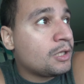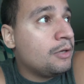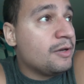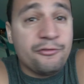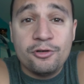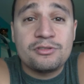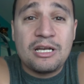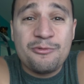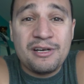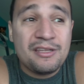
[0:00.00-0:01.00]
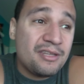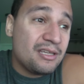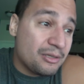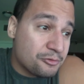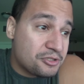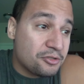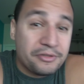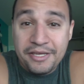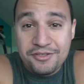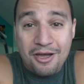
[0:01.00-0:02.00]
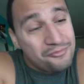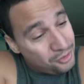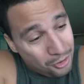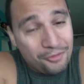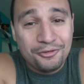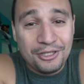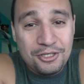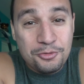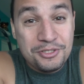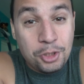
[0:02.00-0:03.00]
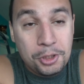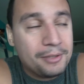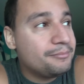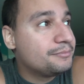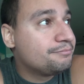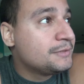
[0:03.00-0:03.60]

even if you don't celebrate anything, it was still days off, so hopefully you enjoy them.